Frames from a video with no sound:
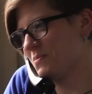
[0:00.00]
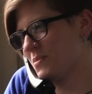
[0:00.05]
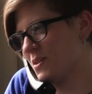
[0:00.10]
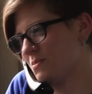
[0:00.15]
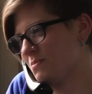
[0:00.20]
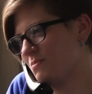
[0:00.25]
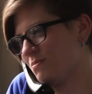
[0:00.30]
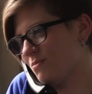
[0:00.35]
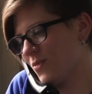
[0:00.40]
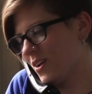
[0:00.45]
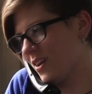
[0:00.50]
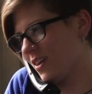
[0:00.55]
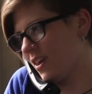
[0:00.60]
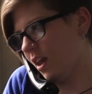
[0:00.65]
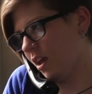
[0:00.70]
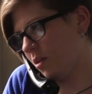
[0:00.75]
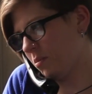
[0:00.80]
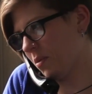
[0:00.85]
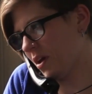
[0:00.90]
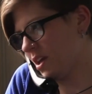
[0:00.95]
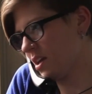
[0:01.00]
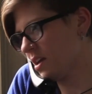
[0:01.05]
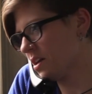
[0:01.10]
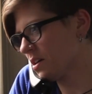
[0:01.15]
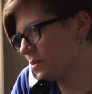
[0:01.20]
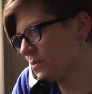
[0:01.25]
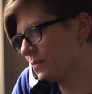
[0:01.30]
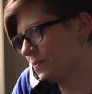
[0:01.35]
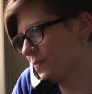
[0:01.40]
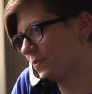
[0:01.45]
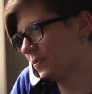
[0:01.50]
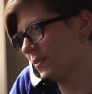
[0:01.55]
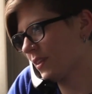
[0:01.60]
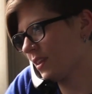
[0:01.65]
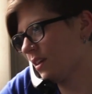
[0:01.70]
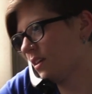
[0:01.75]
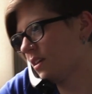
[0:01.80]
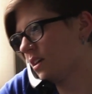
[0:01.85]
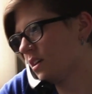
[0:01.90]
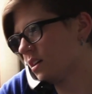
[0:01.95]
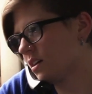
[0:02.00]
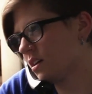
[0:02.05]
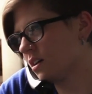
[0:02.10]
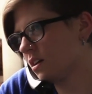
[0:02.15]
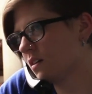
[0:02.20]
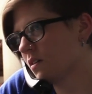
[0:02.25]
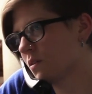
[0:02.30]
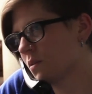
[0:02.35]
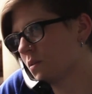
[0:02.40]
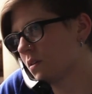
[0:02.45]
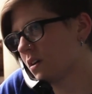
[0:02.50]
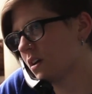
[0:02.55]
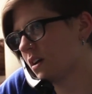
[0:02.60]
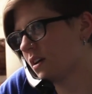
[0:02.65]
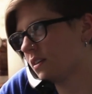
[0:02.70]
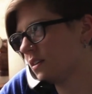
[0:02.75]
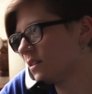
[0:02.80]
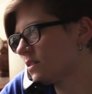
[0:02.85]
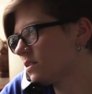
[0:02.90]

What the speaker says: I set up an appointment and